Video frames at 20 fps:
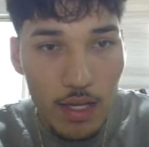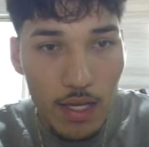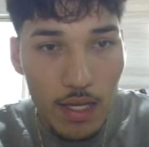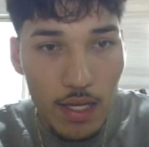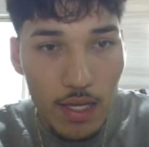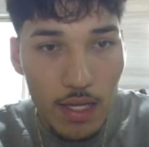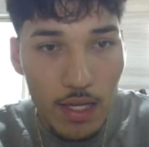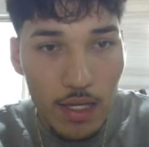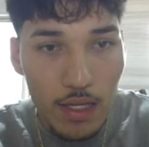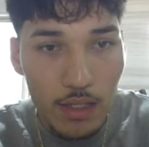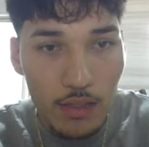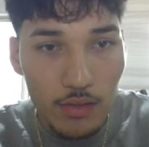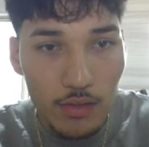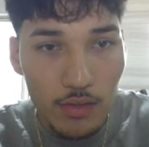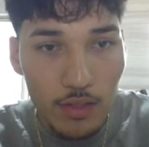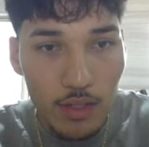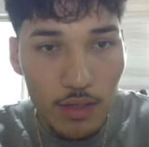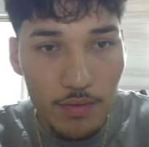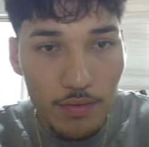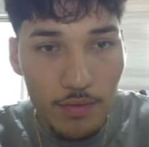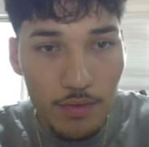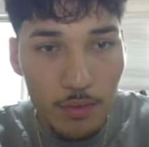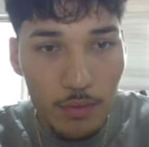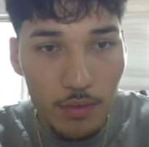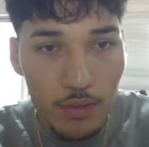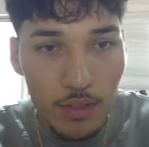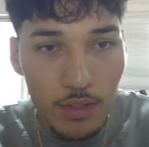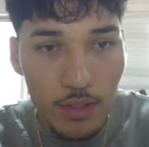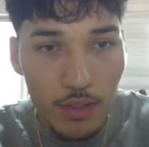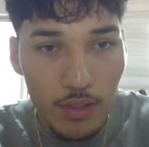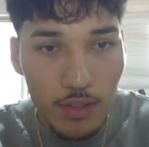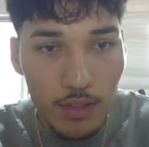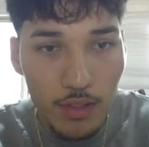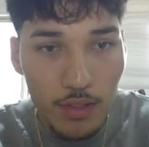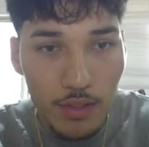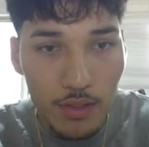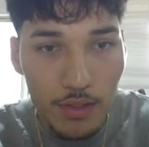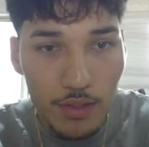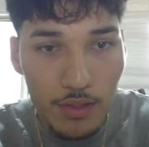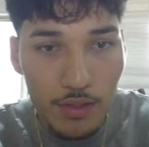so I got filled
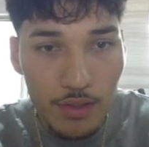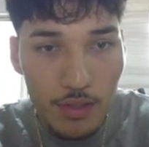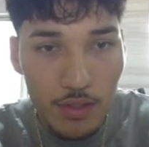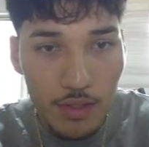here.